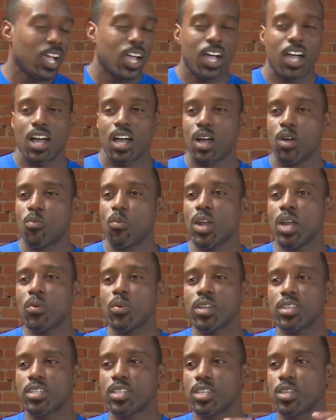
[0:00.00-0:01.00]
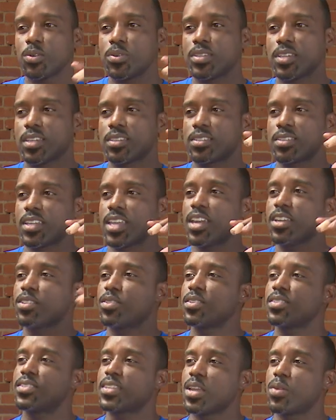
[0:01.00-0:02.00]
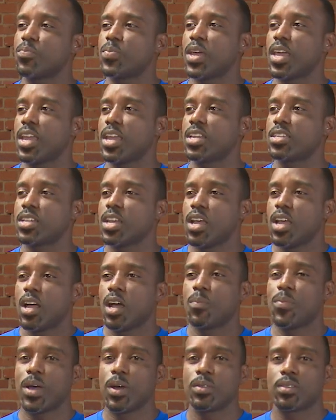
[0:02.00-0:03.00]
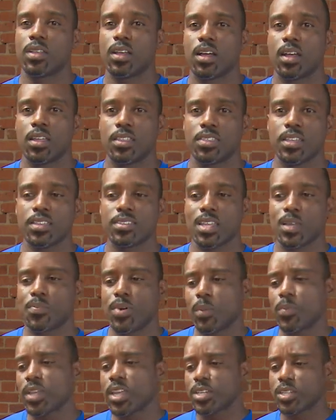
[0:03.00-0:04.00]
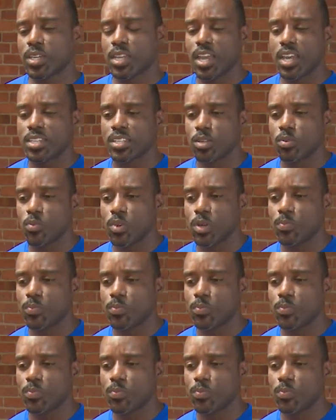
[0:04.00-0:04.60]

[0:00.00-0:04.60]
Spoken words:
What I wanted to do is to get us on the same page about things like public education.